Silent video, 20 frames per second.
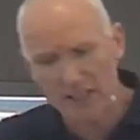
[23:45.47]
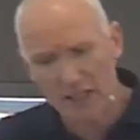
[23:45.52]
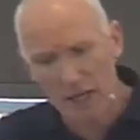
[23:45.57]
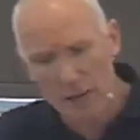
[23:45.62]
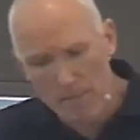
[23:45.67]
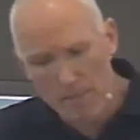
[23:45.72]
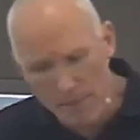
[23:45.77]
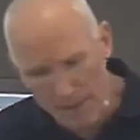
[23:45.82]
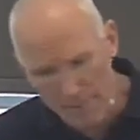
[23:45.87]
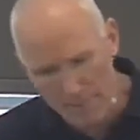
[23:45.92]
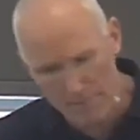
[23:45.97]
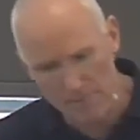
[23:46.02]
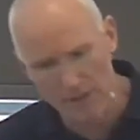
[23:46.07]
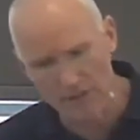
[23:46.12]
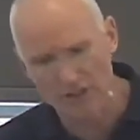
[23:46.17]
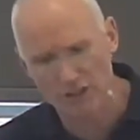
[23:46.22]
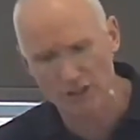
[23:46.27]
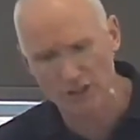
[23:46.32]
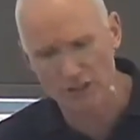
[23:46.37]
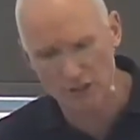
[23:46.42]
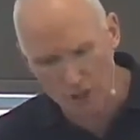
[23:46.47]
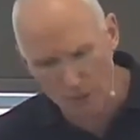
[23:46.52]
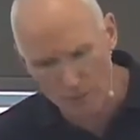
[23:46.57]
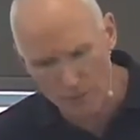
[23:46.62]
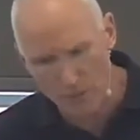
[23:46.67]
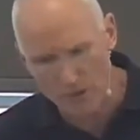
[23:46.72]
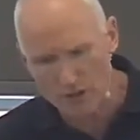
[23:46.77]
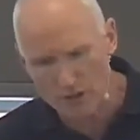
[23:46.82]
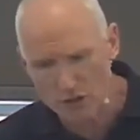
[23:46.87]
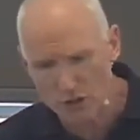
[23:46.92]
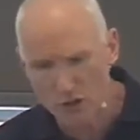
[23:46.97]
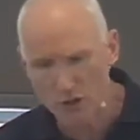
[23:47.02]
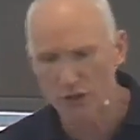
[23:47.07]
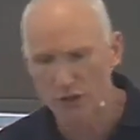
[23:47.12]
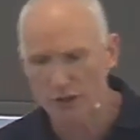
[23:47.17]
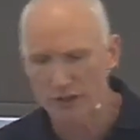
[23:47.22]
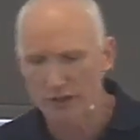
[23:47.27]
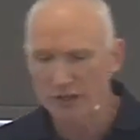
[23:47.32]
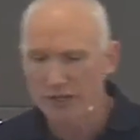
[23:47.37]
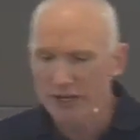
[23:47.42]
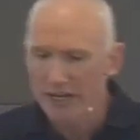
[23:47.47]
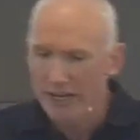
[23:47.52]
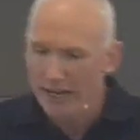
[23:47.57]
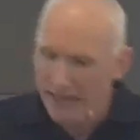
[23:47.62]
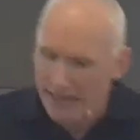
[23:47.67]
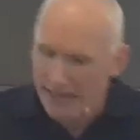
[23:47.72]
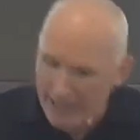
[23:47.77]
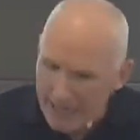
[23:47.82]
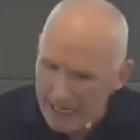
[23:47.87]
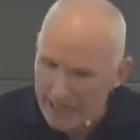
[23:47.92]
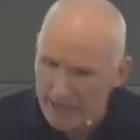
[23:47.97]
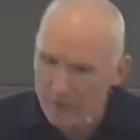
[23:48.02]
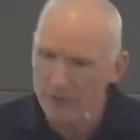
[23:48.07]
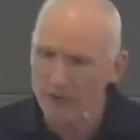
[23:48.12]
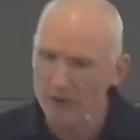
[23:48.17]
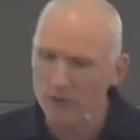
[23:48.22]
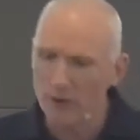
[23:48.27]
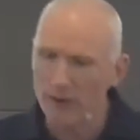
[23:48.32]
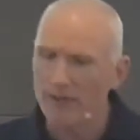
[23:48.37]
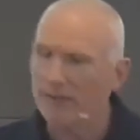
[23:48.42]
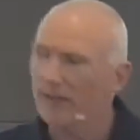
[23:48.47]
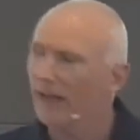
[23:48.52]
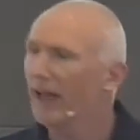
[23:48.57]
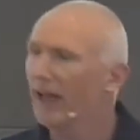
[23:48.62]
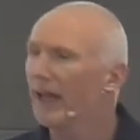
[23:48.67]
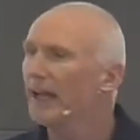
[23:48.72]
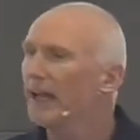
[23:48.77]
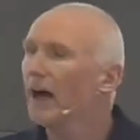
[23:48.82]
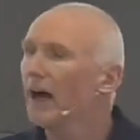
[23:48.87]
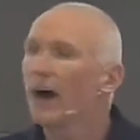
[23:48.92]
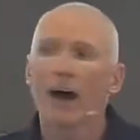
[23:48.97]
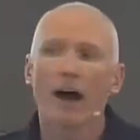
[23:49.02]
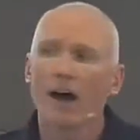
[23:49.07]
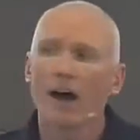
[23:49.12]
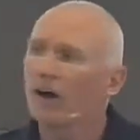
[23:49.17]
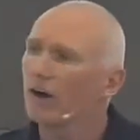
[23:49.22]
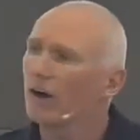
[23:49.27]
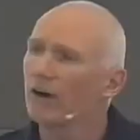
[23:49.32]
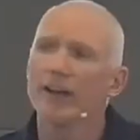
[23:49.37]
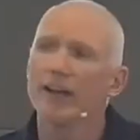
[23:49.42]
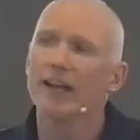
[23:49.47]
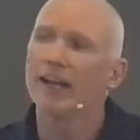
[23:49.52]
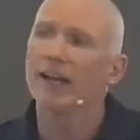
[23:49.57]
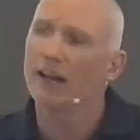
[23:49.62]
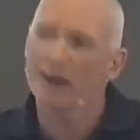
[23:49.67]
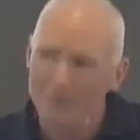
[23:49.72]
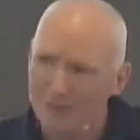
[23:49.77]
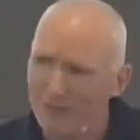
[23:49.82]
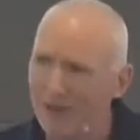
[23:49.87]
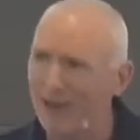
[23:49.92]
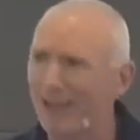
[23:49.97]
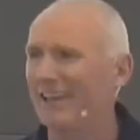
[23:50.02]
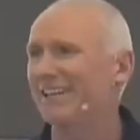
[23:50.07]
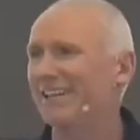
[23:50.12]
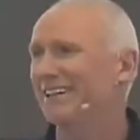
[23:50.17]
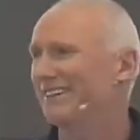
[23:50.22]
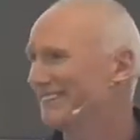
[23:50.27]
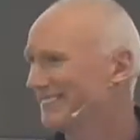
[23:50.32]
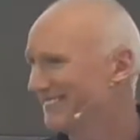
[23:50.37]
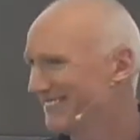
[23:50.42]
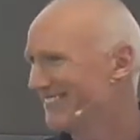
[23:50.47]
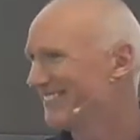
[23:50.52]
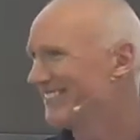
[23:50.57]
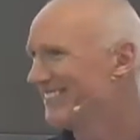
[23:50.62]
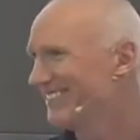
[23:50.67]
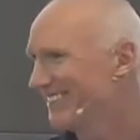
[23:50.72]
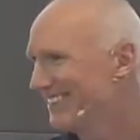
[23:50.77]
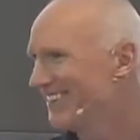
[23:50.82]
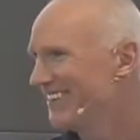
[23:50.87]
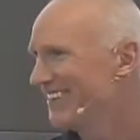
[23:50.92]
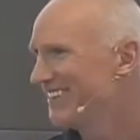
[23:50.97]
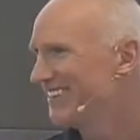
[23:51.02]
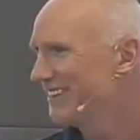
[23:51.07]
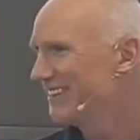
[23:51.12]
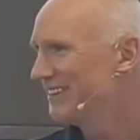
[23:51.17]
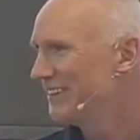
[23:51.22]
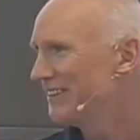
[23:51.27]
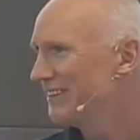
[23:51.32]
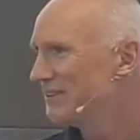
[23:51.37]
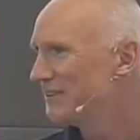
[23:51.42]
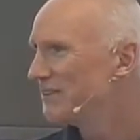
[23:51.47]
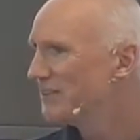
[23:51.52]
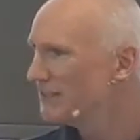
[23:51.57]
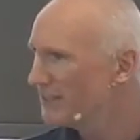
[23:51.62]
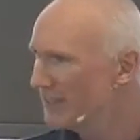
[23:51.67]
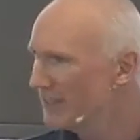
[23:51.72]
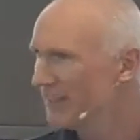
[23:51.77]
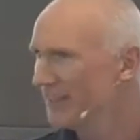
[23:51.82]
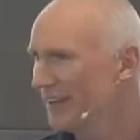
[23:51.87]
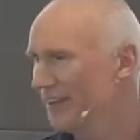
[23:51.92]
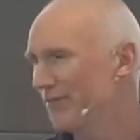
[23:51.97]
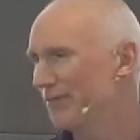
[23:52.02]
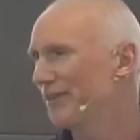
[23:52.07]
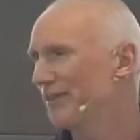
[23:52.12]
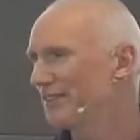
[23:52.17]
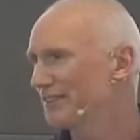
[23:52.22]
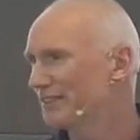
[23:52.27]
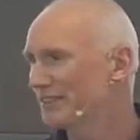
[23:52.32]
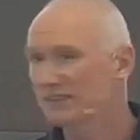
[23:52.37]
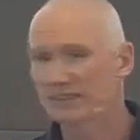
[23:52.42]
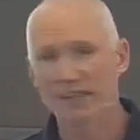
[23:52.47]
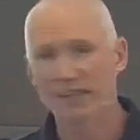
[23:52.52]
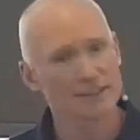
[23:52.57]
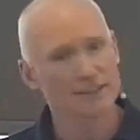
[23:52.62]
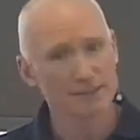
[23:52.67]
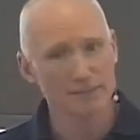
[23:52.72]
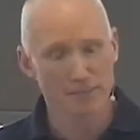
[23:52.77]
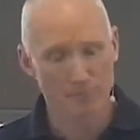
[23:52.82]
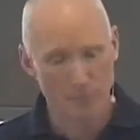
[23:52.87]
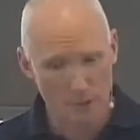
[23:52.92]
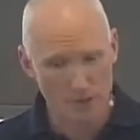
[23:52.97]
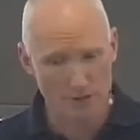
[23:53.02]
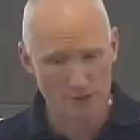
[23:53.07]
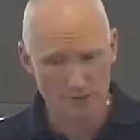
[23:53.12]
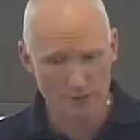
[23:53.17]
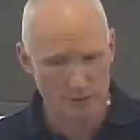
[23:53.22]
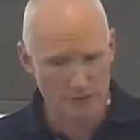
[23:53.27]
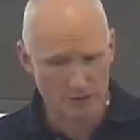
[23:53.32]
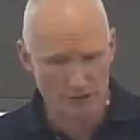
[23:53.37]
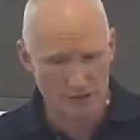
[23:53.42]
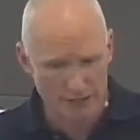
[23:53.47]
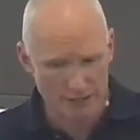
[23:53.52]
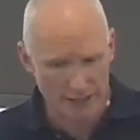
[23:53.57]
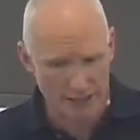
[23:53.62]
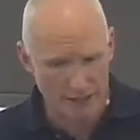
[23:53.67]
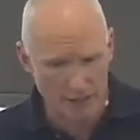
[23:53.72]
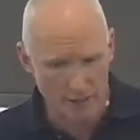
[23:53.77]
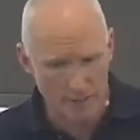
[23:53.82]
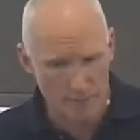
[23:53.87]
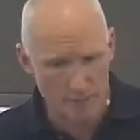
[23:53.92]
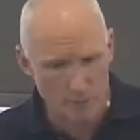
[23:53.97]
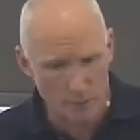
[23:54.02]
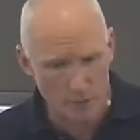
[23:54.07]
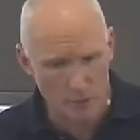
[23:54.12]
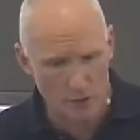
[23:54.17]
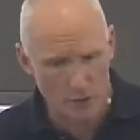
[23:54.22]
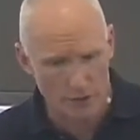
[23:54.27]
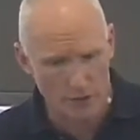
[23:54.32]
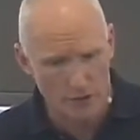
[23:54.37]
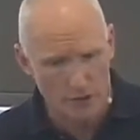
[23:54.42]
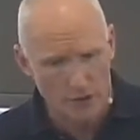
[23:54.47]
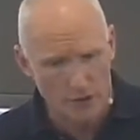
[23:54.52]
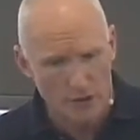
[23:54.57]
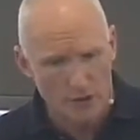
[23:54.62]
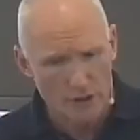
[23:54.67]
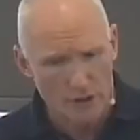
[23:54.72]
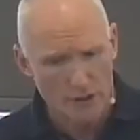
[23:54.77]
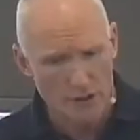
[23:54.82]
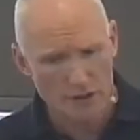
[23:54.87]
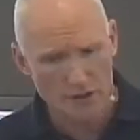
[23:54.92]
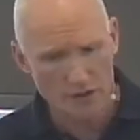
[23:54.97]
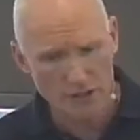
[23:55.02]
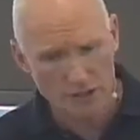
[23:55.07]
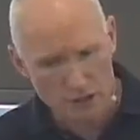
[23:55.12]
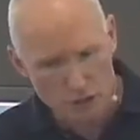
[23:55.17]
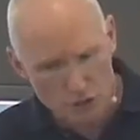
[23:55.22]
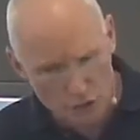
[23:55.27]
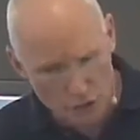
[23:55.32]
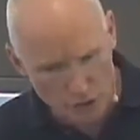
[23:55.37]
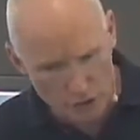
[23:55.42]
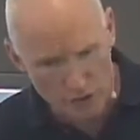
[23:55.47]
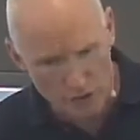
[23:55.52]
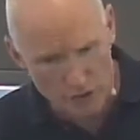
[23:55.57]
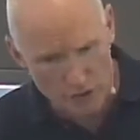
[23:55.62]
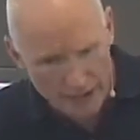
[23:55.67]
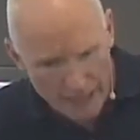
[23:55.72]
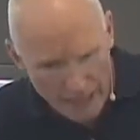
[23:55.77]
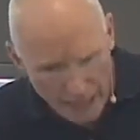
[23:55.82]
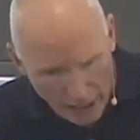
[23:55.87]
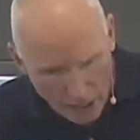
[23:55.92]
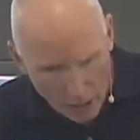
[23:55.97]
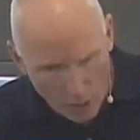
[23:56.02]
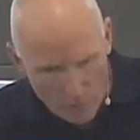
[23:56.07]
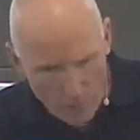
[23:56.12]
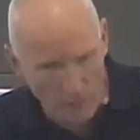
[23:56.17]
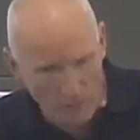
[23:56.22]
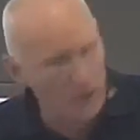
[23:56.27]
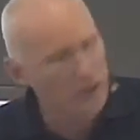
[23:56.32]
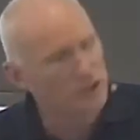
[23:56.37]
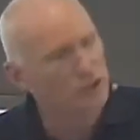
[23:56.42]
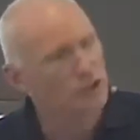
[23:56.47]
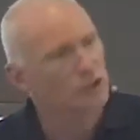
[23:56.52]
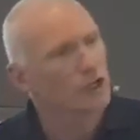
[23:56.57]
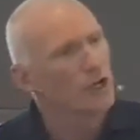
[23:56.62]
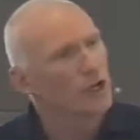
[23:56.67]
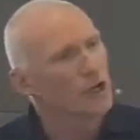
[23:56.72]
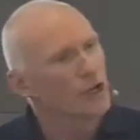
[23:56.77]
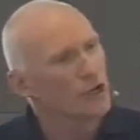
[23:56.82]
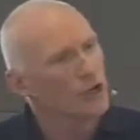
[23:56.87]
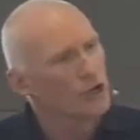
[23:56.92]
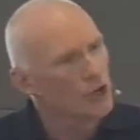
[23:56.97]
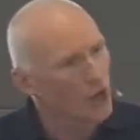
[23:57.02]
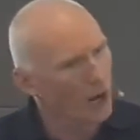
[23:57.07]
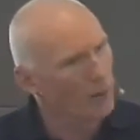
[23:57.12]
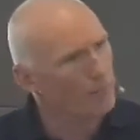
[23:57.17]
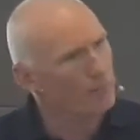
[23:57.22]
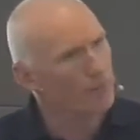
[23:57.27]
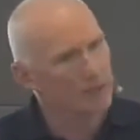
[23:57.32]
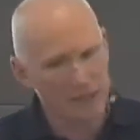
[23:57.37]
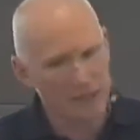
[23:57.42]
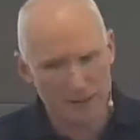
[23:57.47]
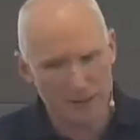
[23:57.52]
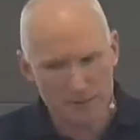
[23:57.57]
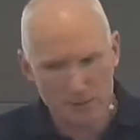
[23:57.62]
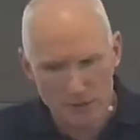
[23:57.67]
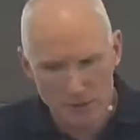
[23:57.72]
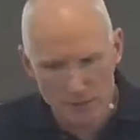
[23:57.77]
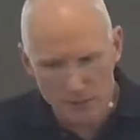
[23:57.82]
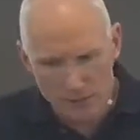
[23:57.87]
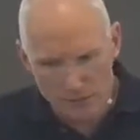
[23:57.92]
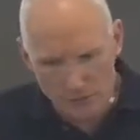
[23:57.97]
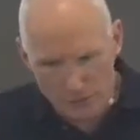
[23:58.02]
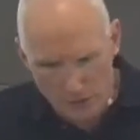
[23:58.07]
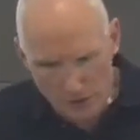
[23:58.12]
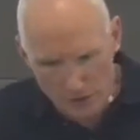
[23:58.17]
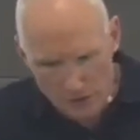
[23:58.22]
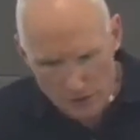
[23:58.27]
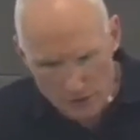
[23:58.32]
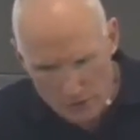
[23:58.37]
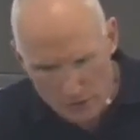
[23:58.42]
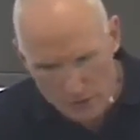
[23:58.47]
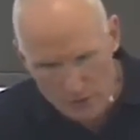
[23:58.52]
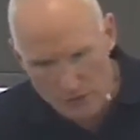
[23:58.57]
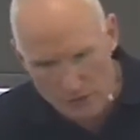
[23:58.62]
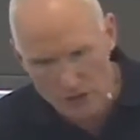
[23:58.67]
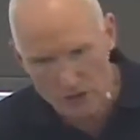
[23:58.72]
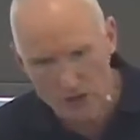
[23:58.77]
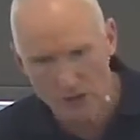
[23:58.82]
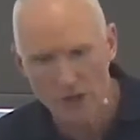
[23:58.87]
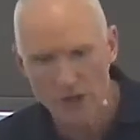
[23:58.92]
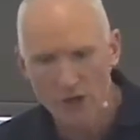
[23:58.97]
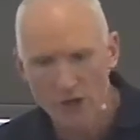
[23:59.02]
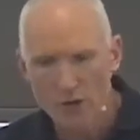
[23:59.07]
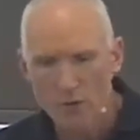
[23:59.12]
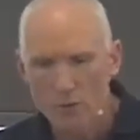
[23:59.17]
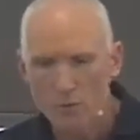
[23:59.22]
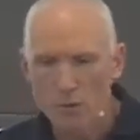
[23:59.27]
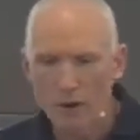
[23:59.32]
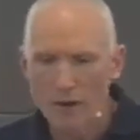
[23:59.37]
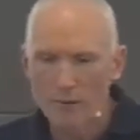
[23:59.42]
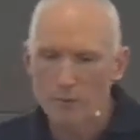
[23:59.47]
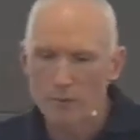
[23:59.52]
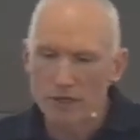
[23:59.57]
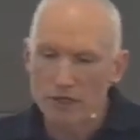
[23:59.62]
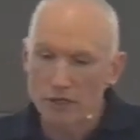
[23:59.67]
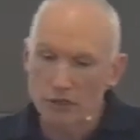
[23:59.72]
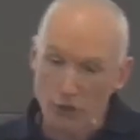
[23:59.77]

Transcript: a commitment to someone's good, even when they are unlovely. Do you see the difference? That's important for us to take on board because this truth can help us not become confused when we